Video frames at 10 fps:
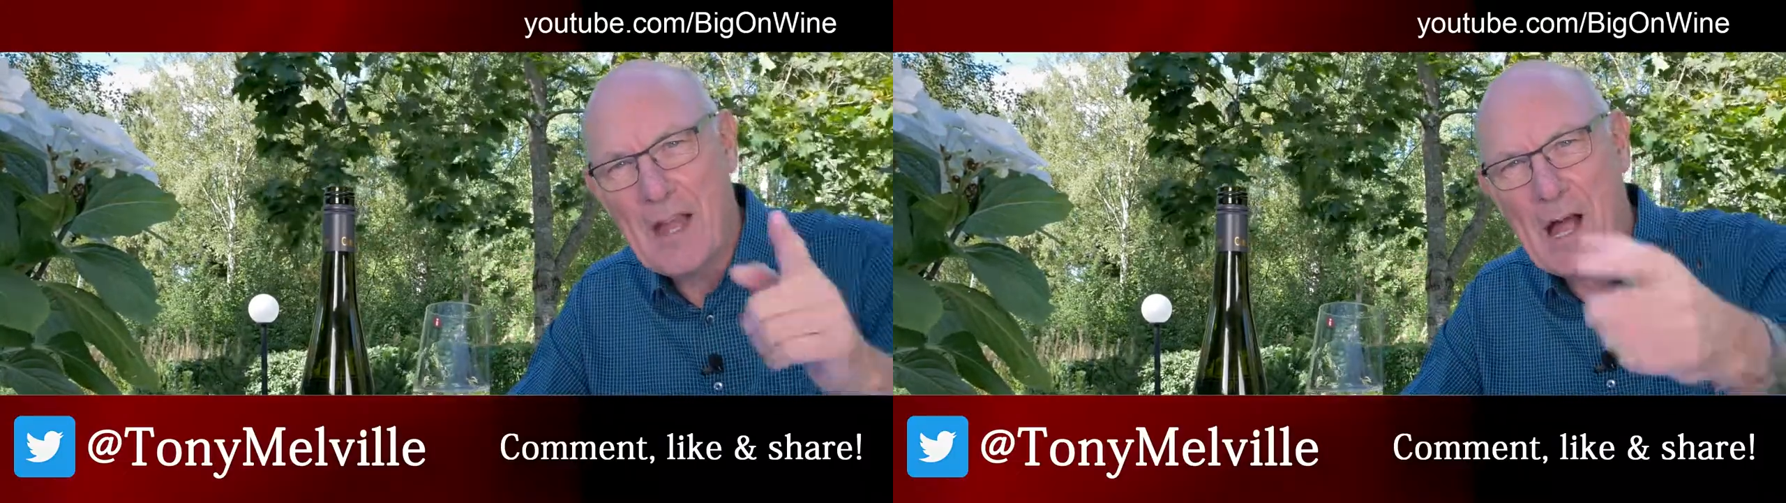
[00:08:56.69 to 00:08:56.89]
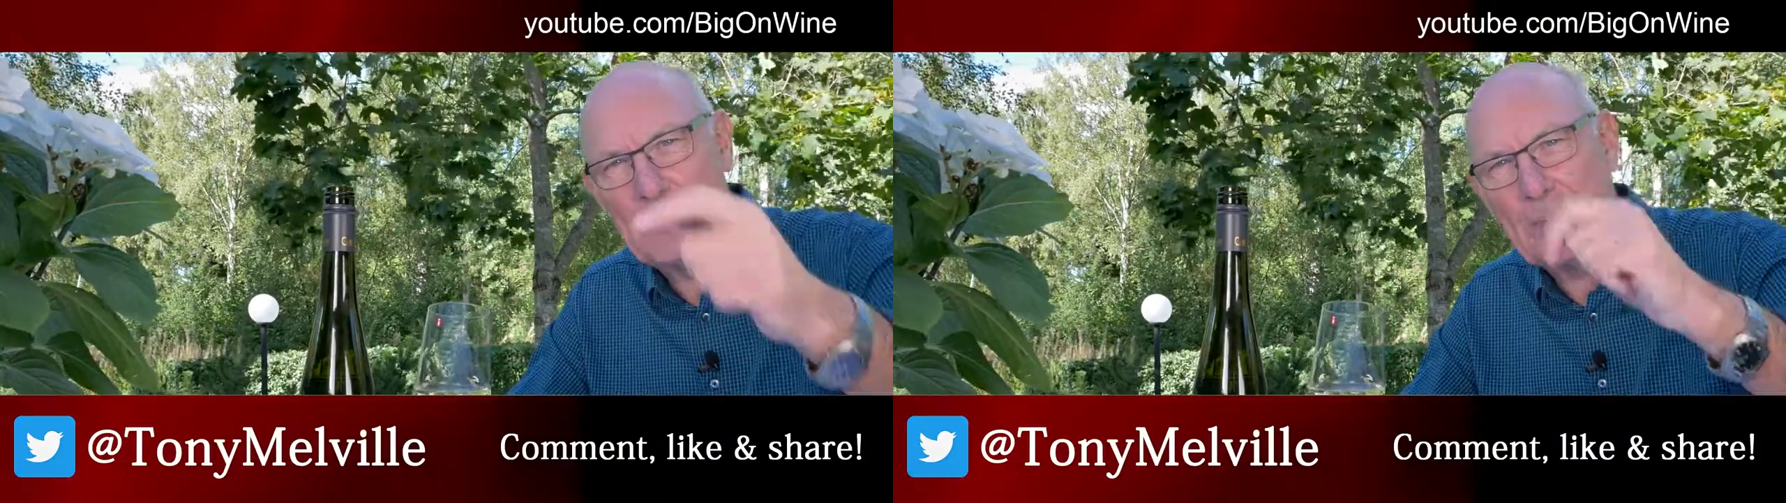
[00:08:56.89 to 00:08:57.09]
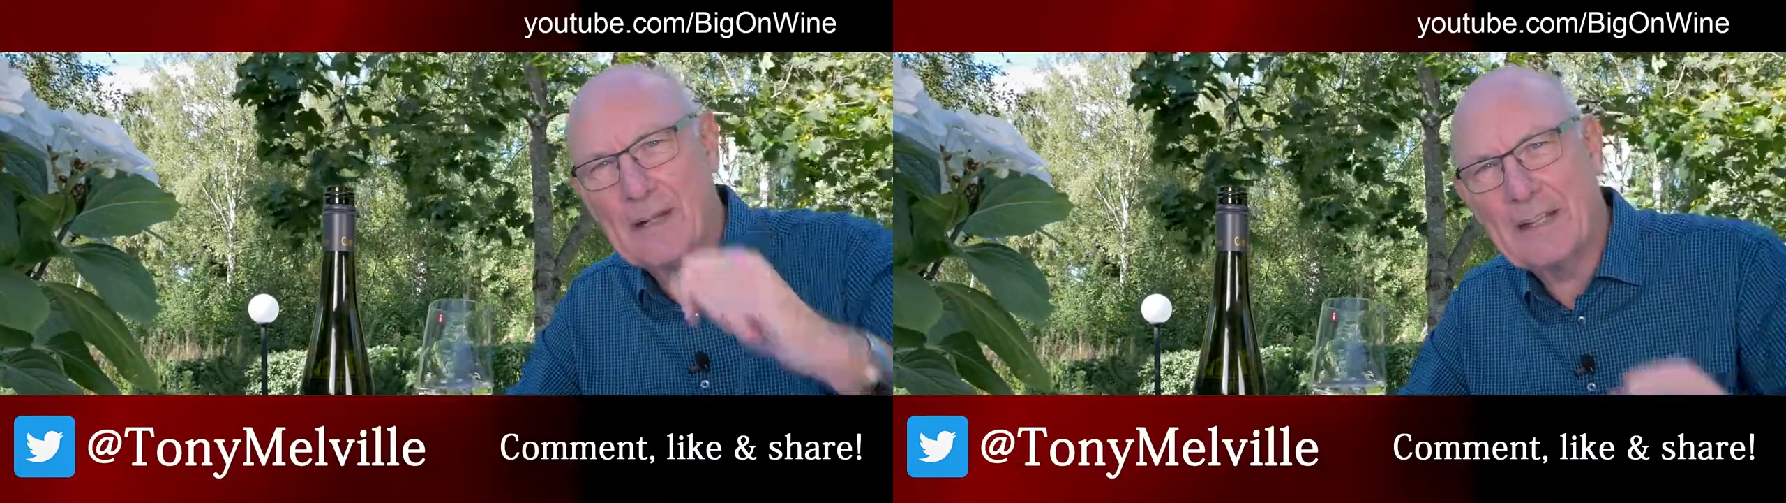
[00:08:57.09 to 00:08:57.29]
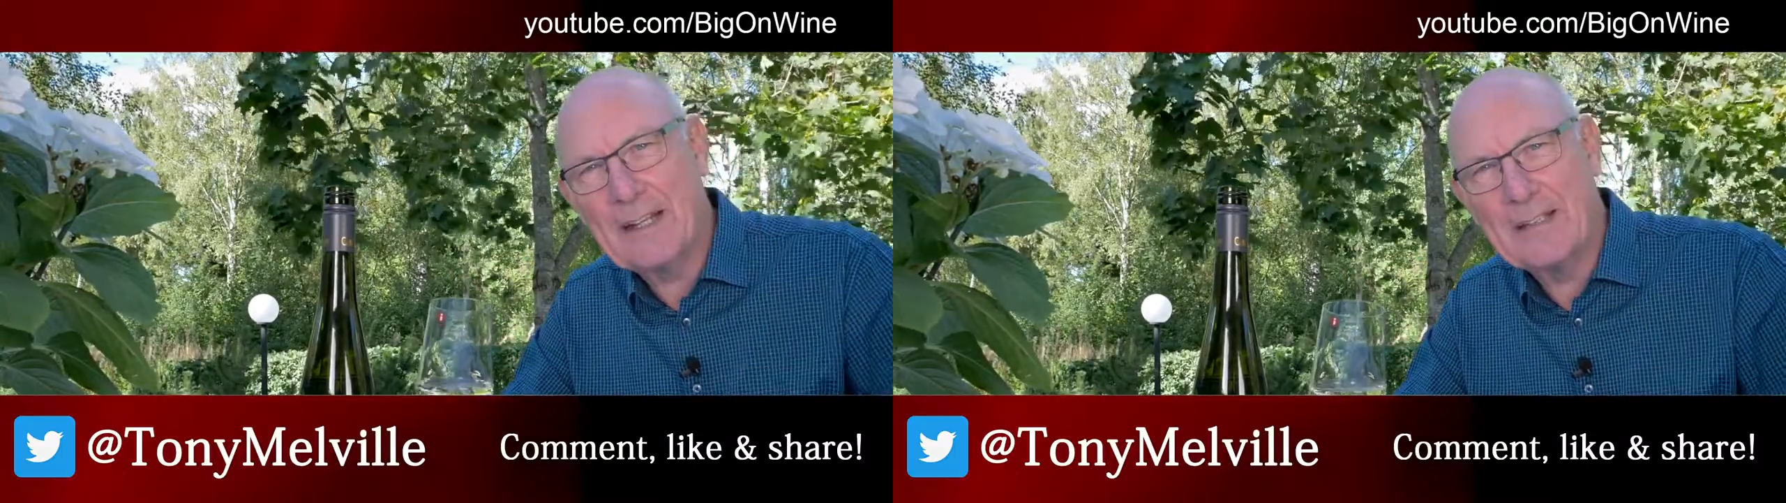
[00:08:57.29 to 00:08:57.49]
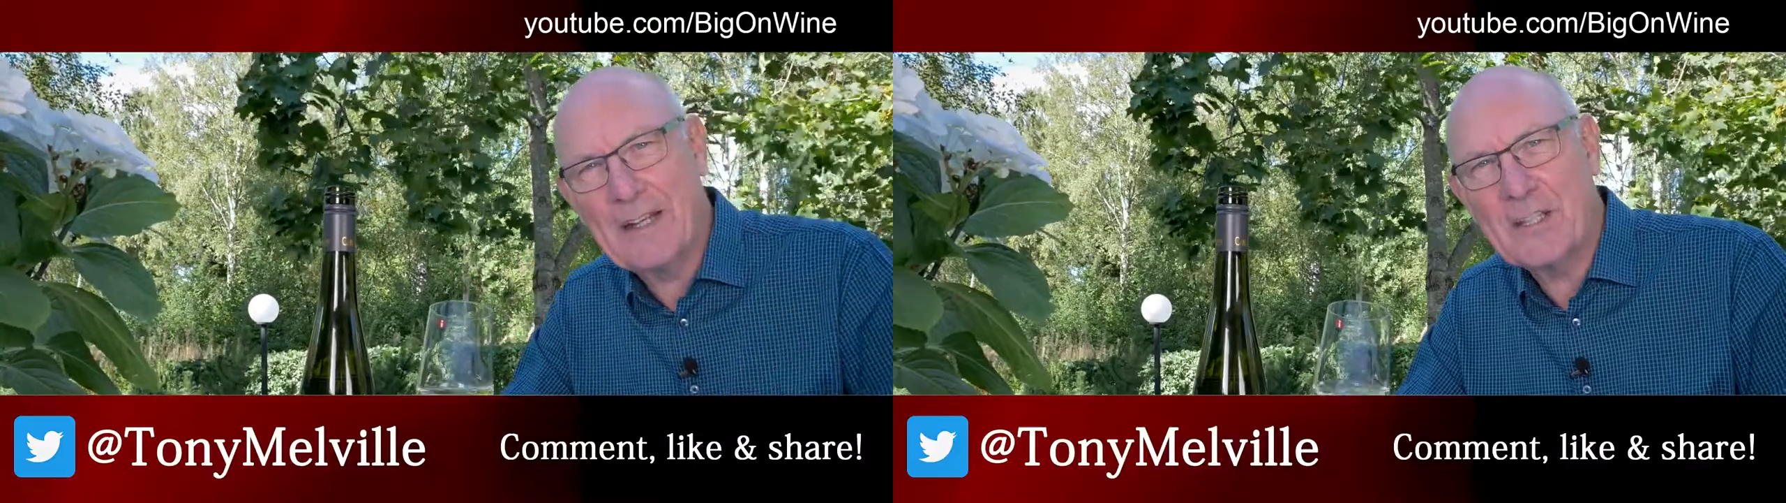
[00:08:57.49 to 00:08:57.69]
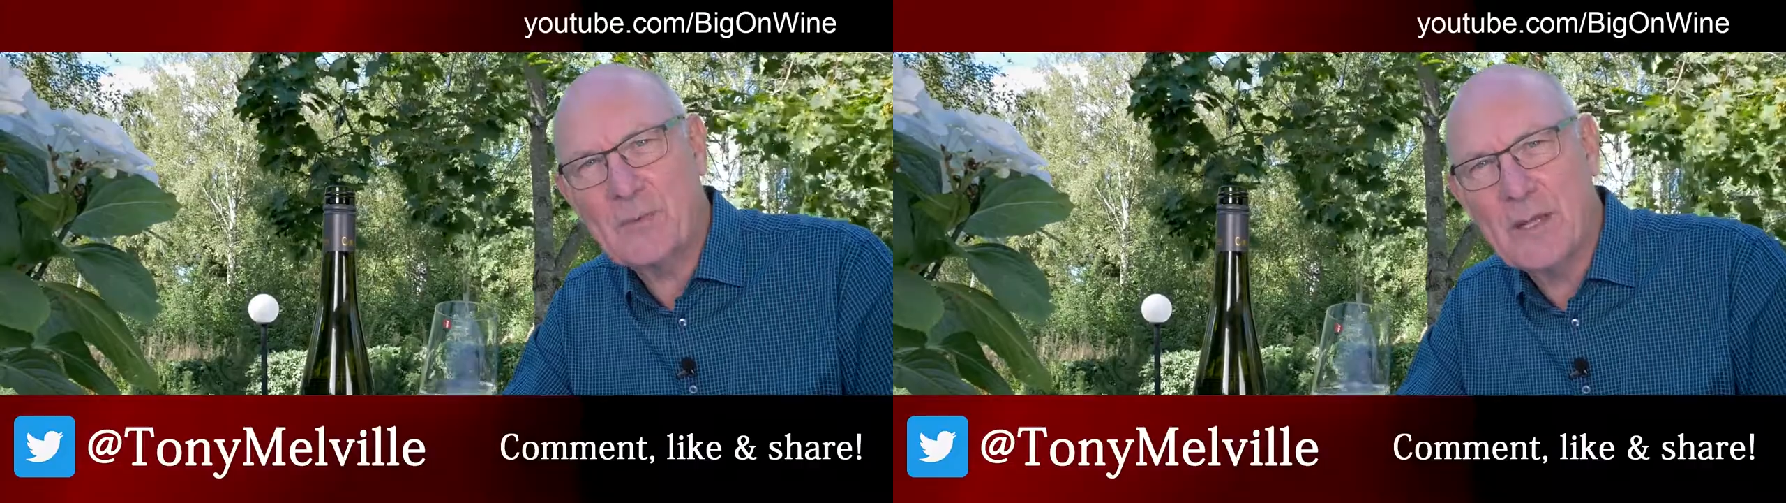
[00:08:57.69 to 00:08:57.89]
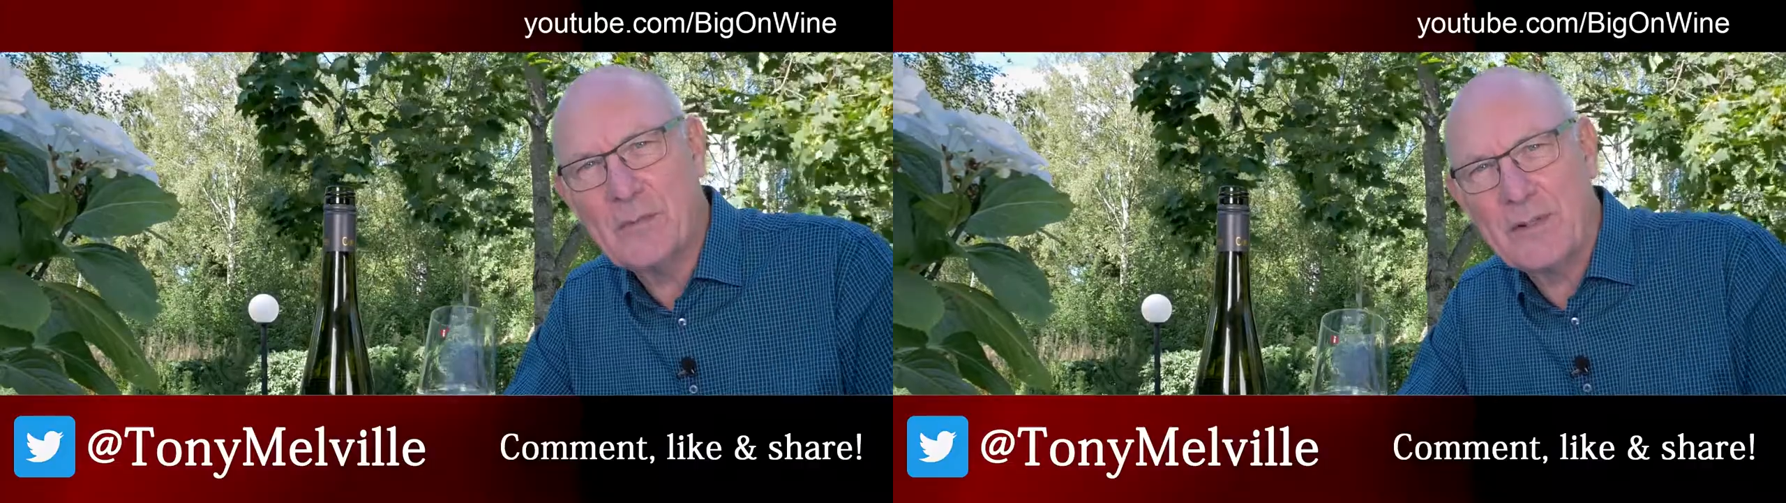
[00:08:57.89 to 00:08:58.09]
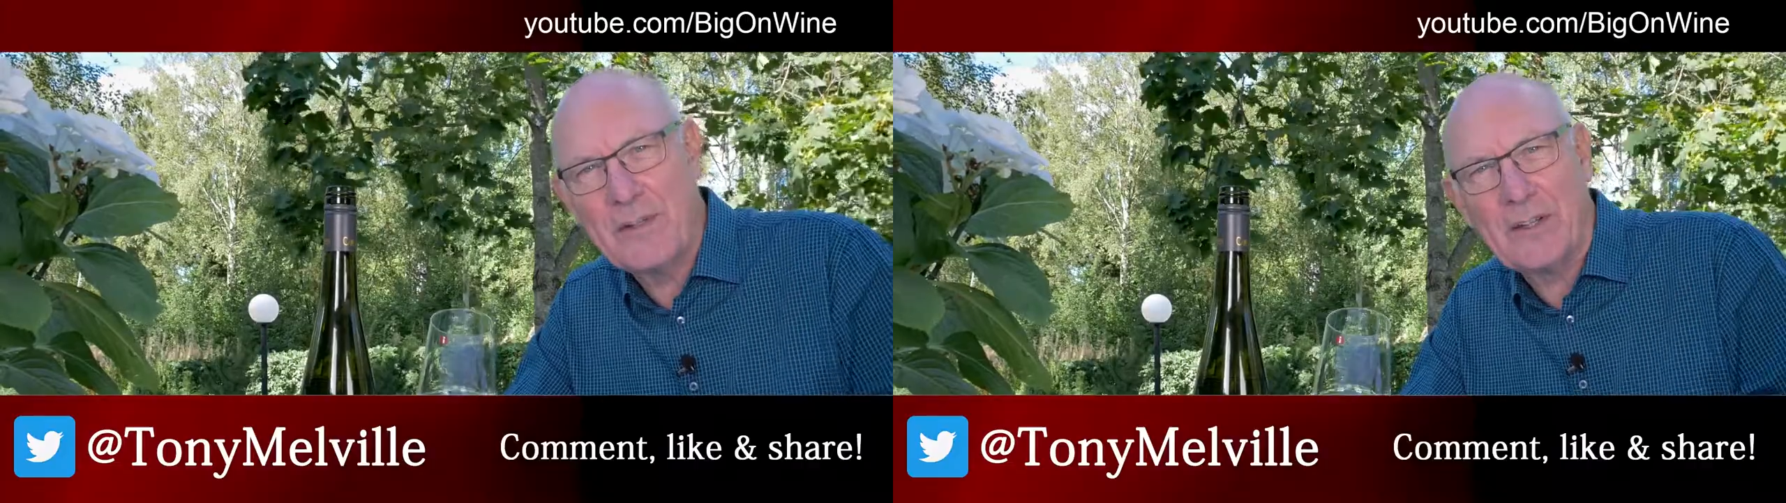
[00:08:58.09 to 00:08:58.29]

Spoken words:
I'll be back again next week with